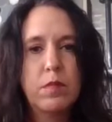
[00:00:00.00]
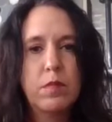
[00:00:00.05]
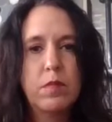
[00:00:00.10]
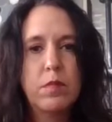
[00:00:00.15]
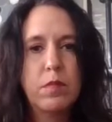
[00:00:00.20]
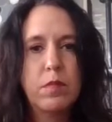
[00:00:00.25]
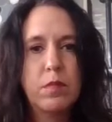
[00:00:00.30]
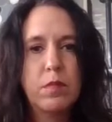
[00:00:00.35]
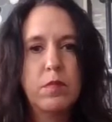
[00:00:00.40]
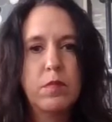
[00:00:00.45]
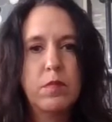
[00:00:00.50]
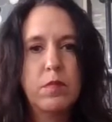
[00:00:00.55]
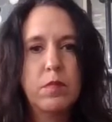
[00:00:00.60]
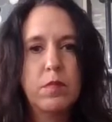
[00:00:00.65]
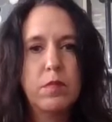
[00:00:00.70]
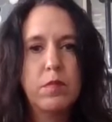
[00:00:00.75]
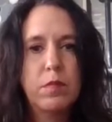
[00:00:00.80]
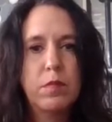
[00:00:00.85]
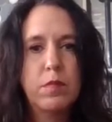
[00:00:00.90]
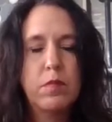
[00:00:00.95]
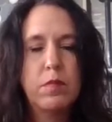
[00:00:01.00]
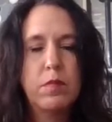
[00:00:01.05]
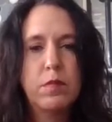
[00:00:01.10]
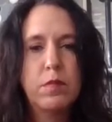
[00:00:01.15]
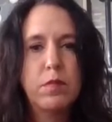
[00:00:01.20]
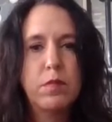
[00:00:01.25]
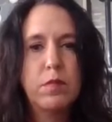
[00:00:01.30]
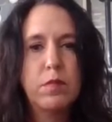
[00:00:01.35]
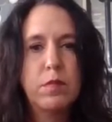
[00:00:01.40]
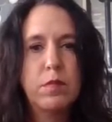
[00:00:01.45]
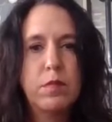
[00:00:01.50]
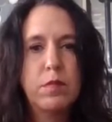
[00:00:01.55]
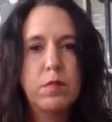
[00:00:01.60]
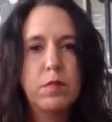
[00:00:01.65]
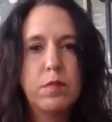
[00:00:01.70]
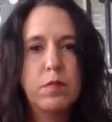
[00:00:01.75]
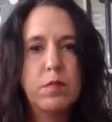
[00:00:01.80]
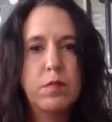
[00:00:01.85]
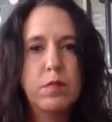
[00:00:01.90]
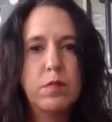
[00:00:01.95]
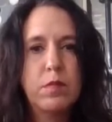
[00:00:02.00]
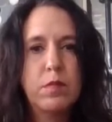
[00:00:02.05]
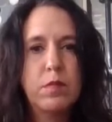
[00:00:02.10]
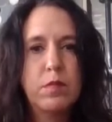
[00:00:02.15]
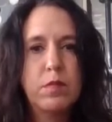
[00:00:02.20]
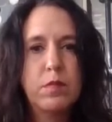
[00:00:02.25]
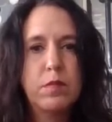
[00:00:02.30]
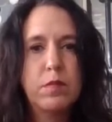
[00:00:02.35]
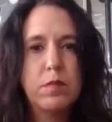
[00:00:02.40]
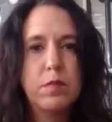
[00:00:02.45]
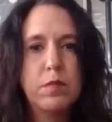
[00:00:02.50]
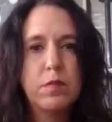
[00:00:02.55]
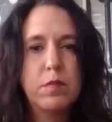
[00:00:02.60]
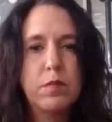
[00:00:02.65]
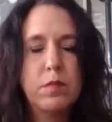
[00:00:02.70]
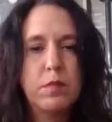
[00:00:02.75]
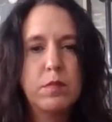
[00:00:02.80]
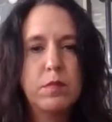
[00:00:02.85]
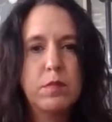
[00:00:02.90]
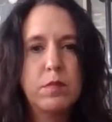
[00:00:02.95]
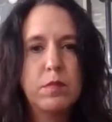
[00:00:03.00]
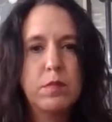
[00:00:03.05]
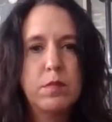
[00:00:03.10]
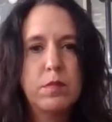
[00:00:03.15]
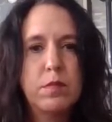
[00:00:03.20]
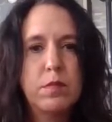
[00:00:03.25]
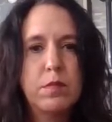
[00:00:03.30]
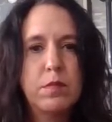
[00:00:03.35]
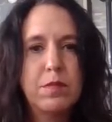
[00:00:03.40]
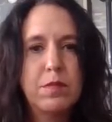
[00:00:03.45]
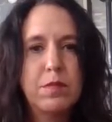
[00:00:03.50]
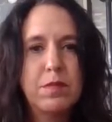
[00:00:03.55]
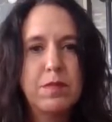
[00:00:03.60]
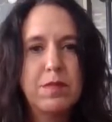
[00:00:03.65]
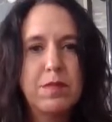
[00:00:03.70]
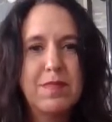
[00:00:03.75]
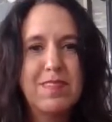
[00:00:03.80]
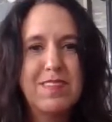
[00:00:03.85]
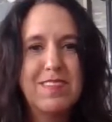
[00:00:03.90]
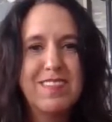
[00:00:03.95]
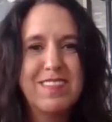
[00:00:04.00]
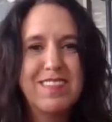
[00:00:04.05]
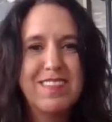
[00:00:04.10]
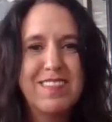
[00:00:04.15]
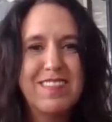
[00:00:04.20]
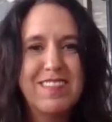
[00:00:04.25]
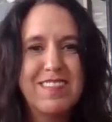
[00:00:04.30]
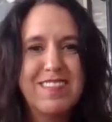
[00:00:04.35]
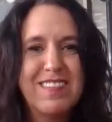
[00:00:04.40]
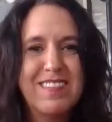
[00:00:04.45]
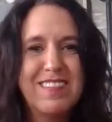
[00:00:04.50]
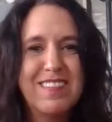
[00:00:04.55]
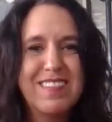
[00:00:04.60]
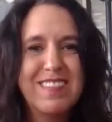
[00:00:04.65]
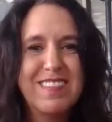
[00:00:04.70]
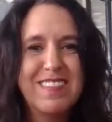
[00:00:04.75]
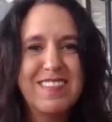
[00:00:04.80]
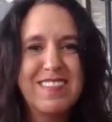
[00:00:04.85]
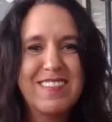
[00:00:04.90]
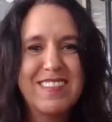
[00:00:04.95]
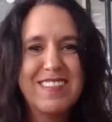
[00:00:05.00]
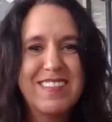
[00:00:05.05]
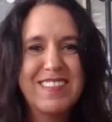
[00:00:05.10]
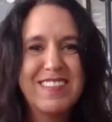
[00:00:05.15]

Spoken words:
The person shown says nothing.